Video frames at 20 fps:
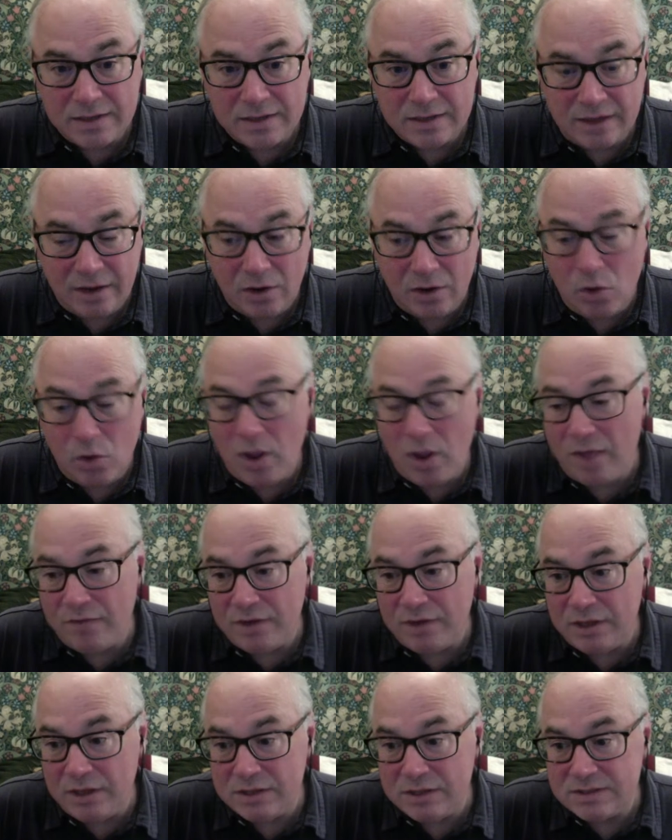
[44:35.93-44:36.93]
They don't have
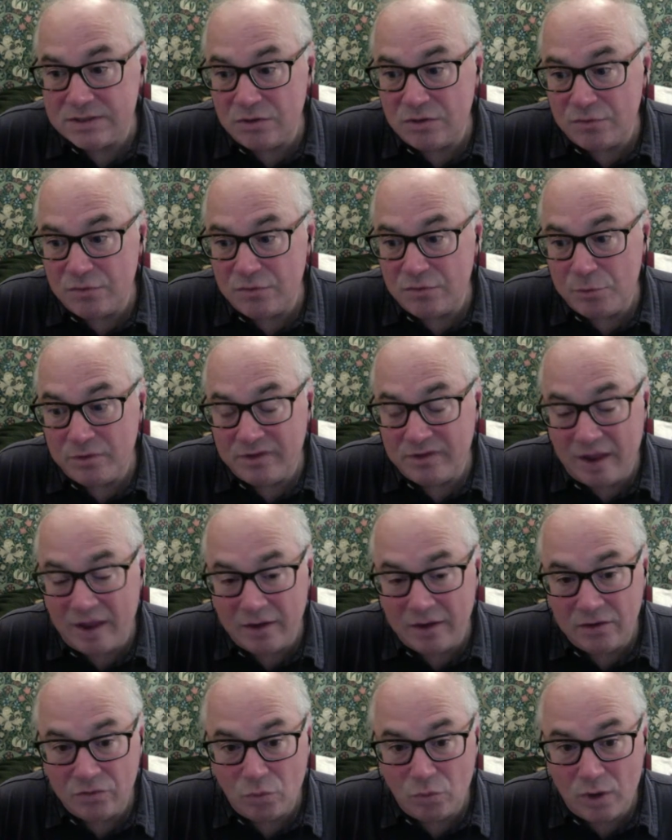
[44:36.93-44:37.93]
any silver
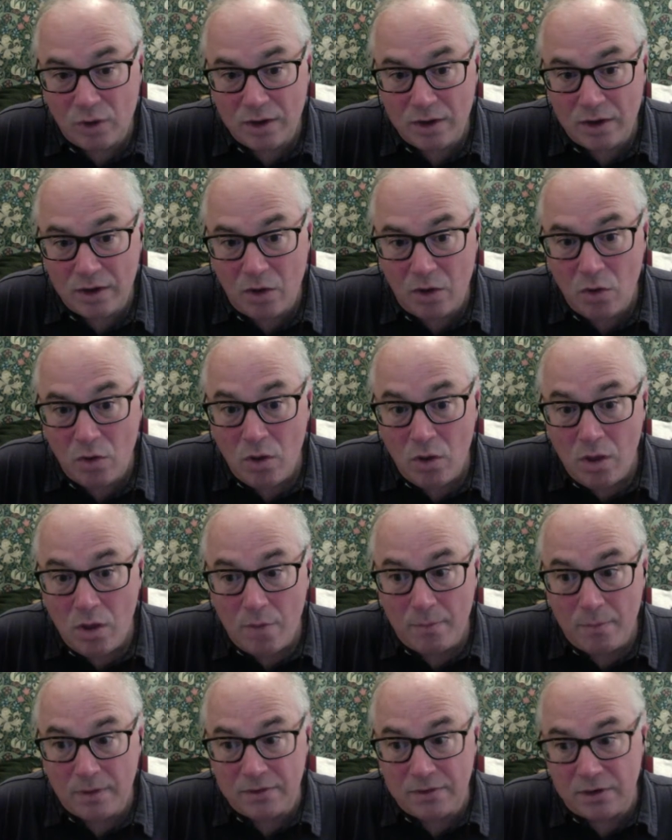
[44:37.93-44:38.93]
Britannias right now,
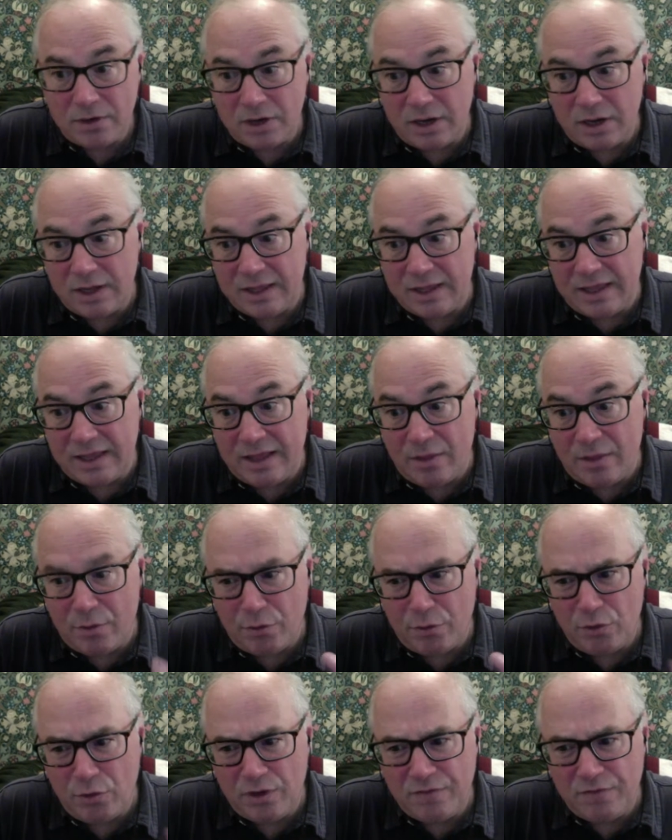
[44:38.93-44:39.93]
but they're going to get
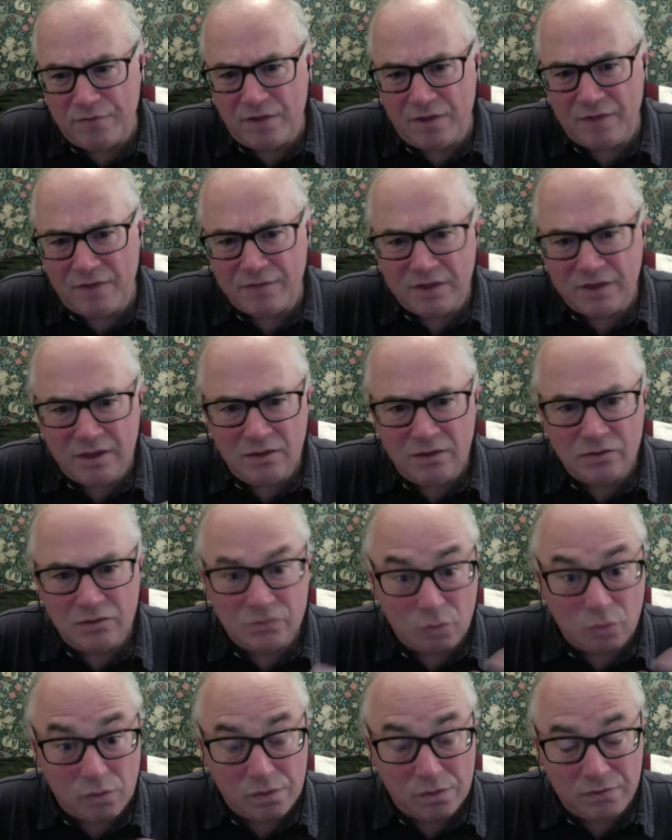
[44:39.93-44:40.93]
35 kilos
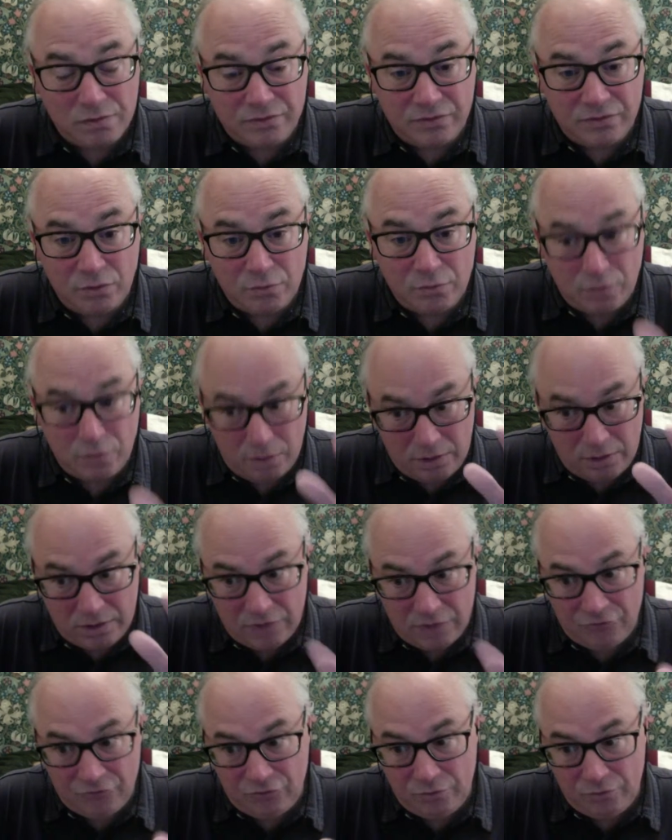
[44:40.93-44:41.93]
worth of silver, and there
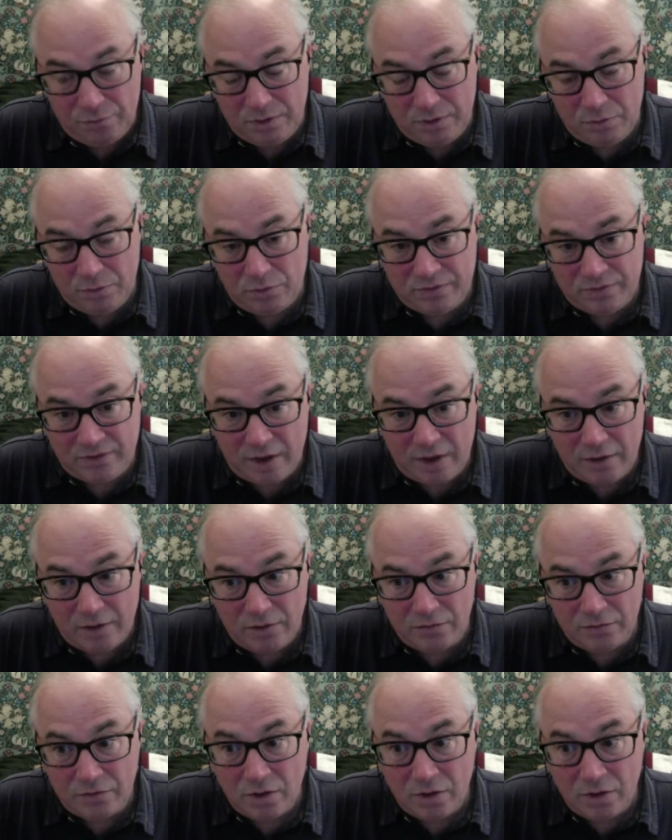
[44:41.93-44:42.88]
should be Britannia's